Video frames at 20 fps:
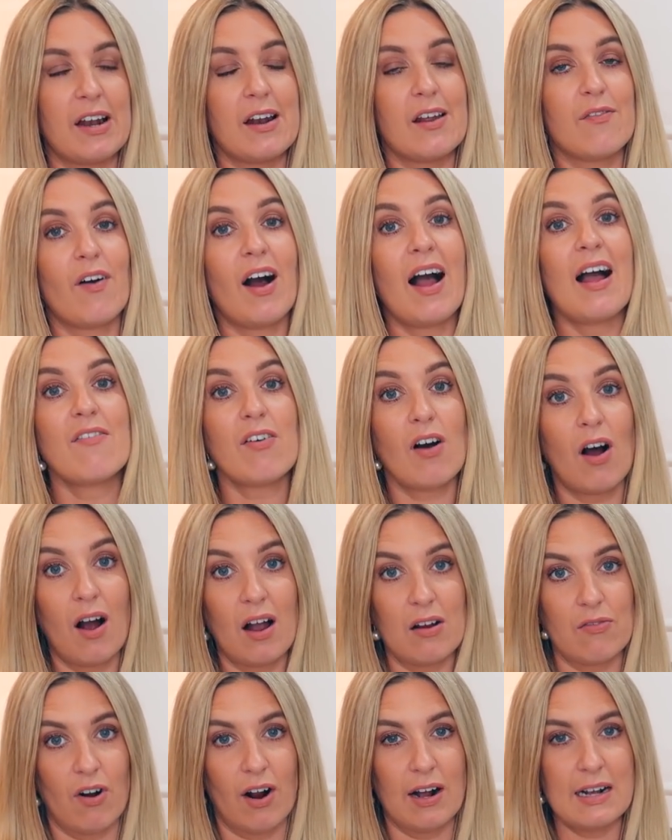And if I have
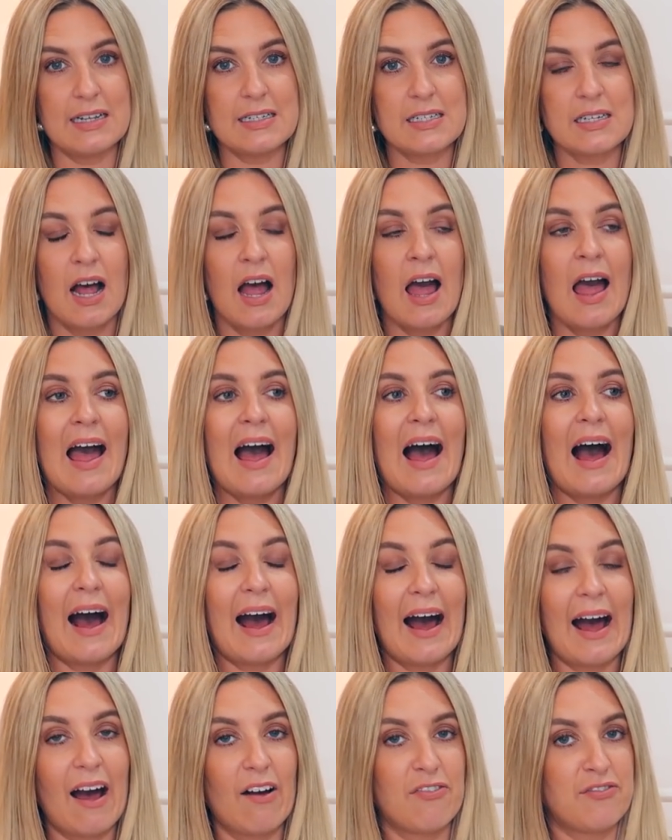high rise, I
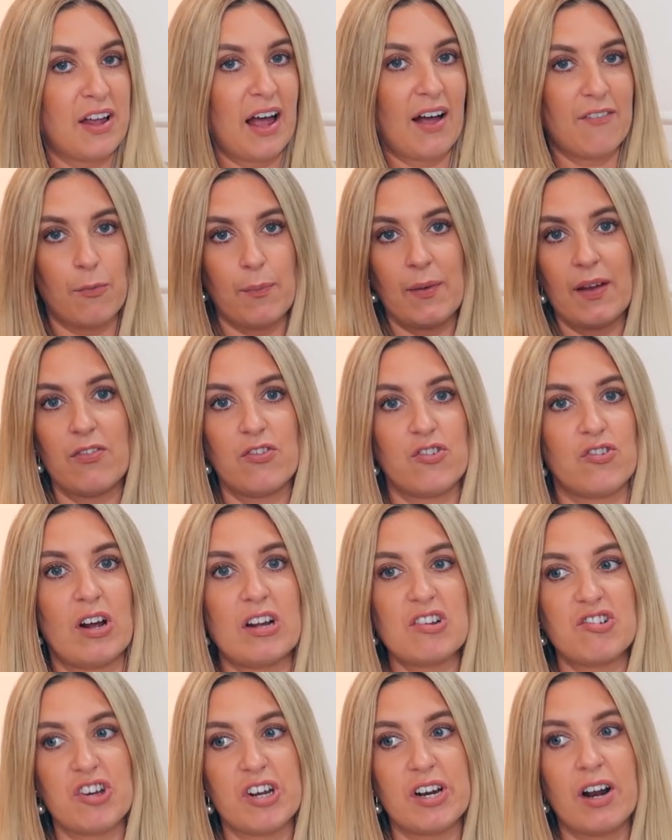have to have a bit of
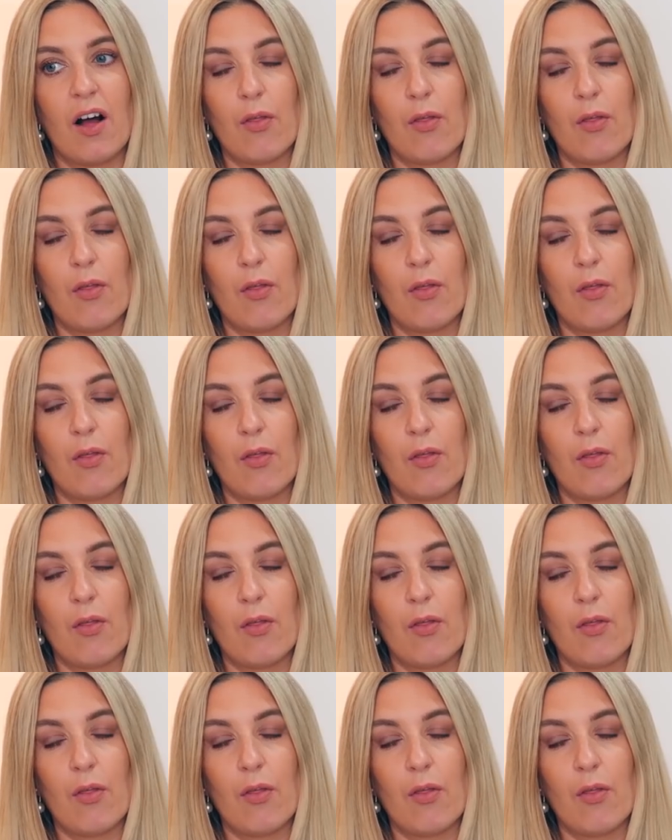stretching,